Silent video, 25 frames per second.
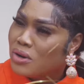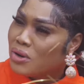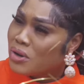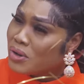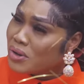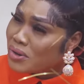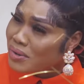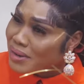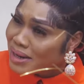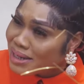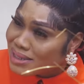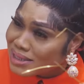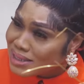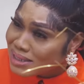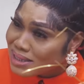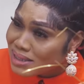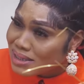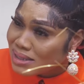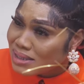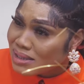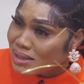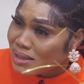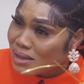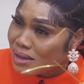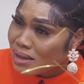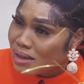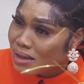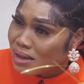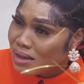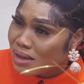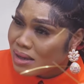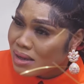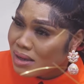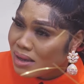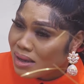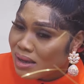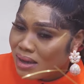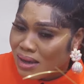Correct it?
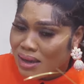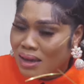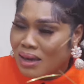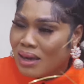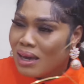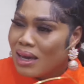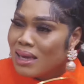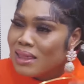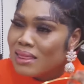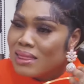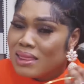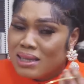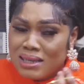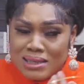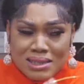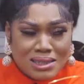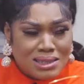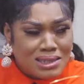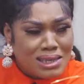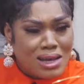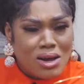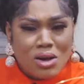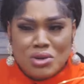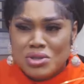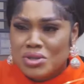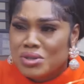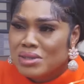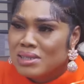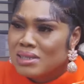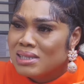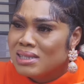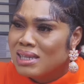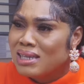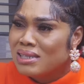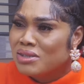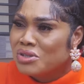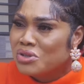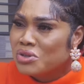And this is how you
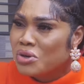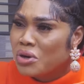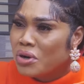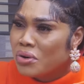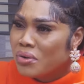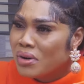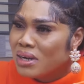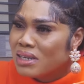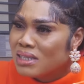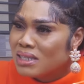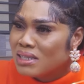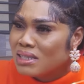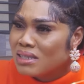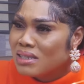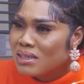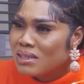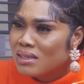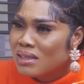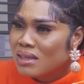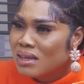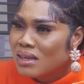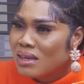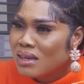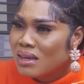intend to correct it?